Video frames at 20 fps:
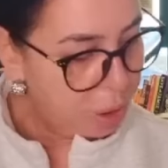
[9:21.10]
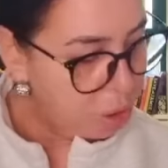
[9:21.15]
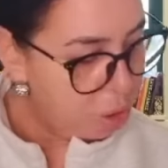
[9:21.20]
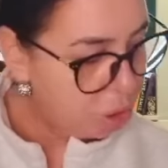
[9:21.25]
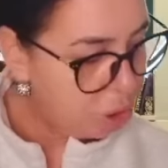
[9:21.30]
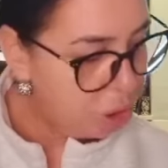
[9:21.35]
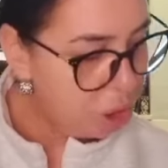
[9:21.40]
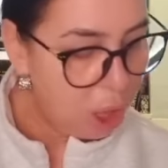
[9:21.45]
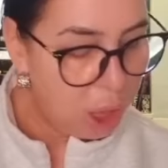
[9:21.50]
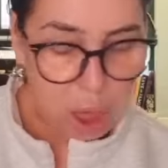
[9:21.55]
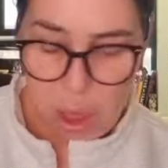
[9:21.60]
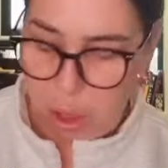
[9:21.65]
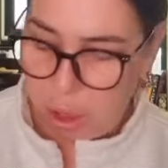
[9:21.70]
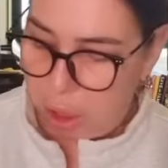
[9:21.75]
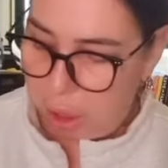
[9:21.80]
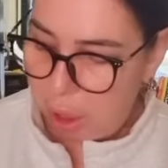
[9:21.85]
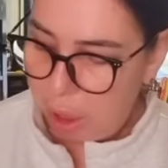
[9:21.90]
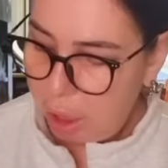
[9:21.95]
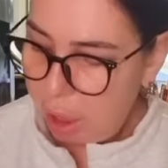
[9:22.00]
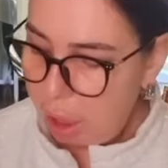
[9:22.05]
in
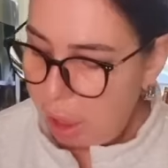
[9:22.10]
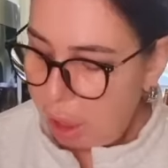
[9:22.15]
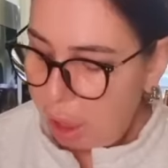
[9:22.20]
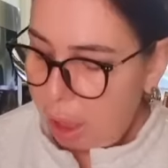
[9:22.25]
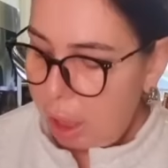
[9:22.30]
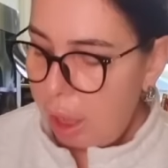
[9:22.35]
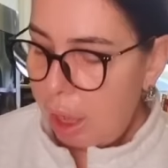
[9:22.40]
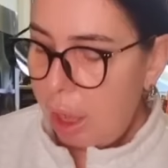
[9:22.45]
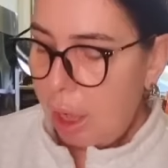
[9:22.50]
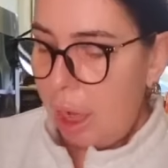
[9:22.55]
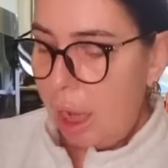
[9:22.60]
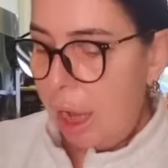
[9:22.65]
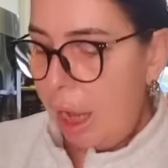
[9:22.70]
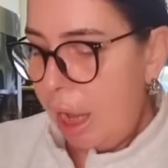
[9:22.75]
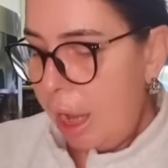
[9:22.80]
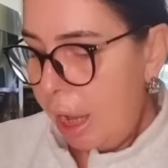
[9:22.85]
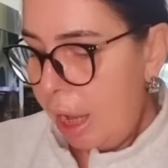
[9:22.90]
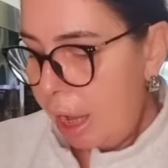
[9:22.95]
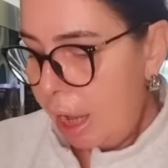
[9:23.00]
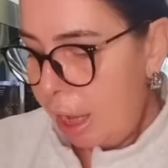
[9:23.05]
stock.
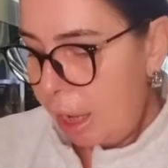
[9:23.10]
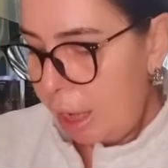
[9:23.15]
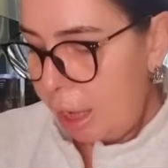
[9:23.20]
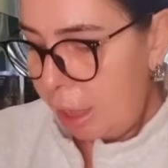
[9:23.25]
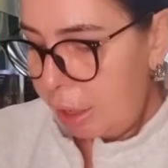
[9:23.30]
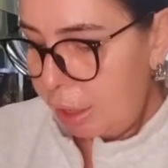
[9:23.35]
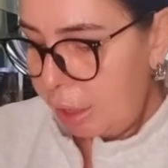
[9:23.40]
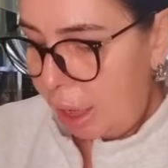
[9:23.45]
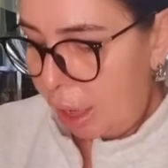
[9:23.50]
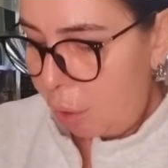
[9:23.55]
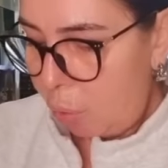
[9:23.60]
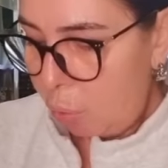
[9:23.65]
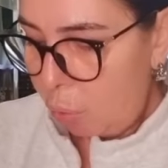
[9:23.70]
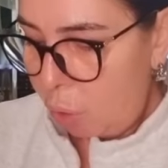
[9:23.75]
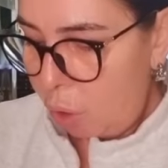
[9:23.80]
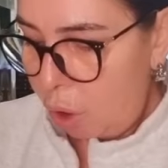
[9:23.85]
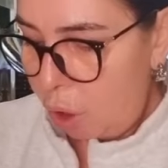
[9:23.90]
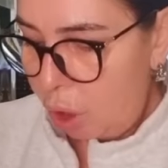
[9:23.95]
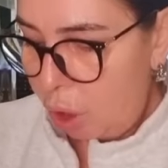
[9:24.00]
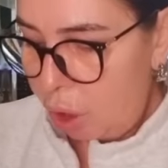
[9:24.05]
And that
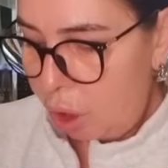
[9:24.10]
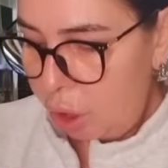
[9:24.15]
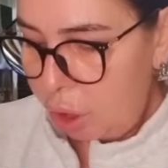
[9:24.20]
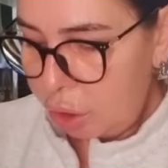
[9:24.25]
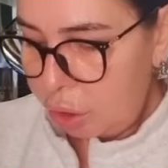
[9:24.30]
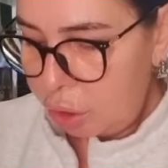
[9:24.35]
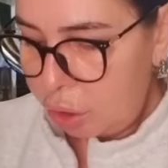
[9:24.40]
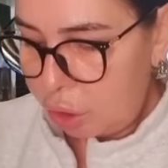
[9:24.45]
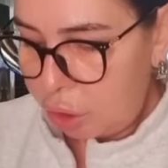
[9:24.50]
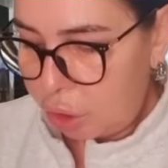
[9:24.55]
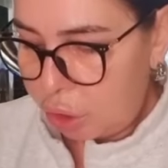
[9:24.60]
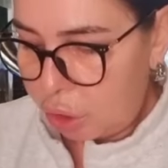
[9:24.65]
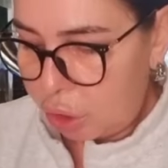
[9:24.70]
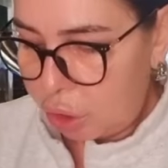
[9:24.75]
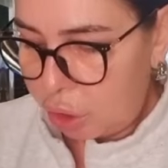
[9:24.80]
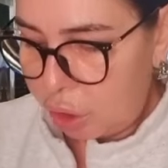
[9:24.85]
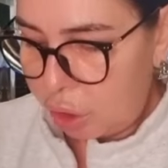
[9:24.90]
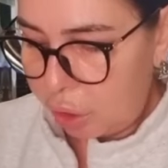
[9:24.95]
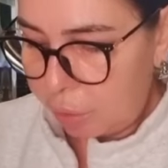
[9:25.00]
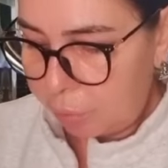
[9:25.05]

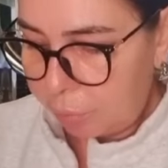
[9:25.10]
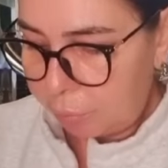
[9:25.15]
was